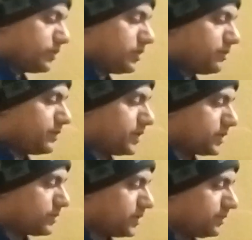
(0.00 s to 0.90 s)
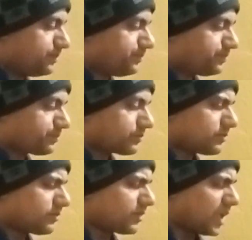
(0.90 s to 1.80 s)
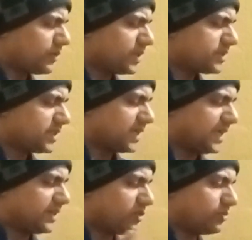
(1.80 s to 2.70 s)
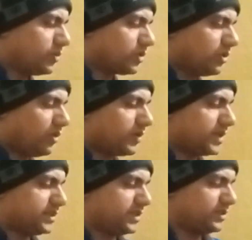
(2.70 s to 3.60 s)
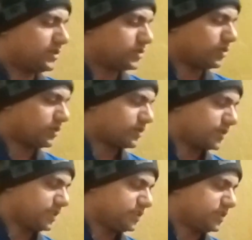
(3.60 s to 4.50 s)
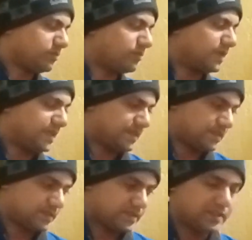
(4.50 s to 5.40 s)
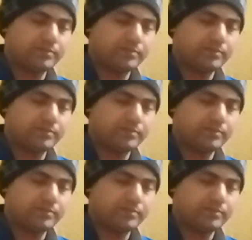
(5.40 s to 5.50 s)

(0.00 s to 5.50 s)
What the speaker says: So the first one, you can say carry out both long range and the short range planning.